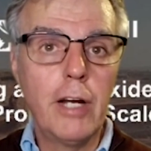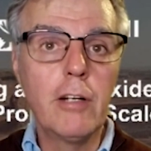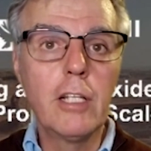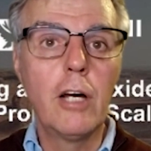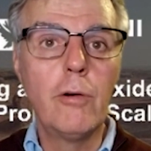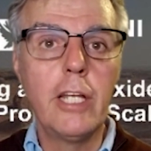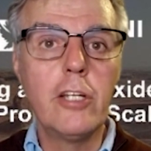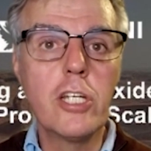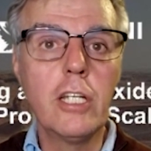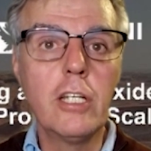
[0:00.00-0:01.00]
very low
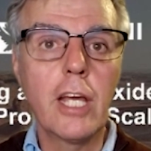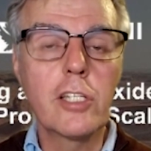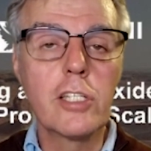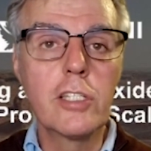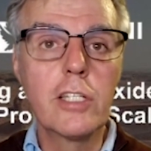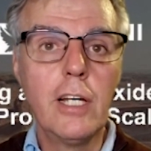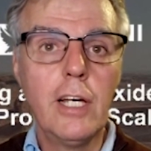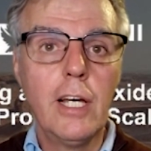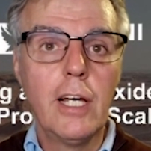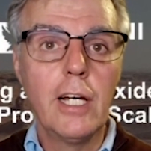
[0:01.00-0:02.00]
energy indexes.
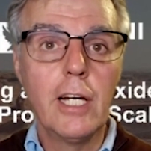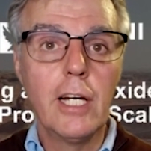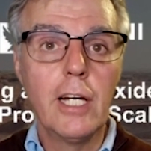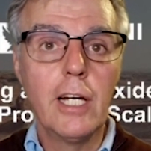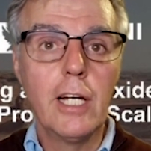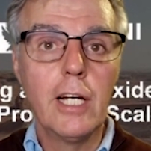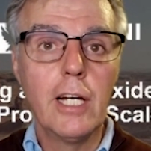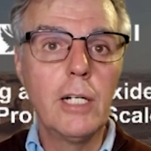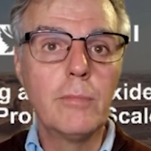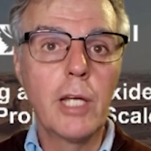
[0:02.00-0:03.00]
I
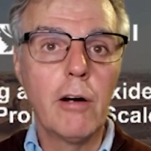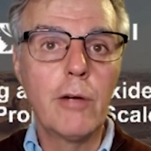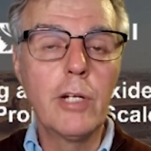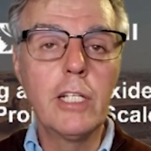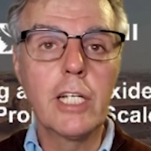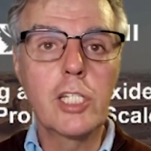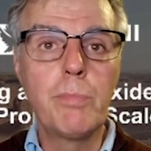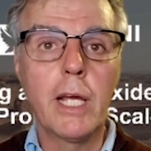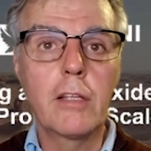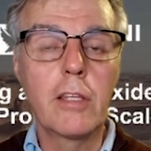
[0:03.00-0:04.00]
really
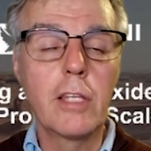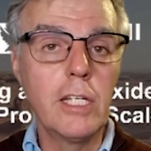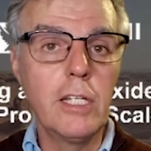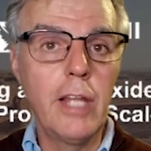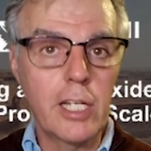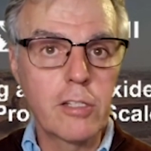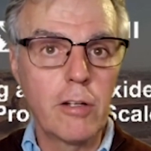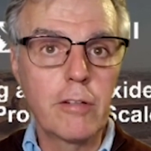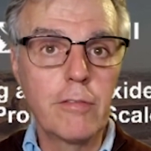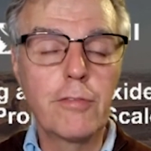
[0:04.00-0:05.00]
expect the next
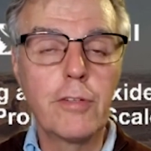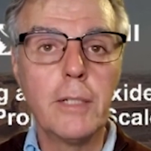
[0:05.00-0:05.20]
lot of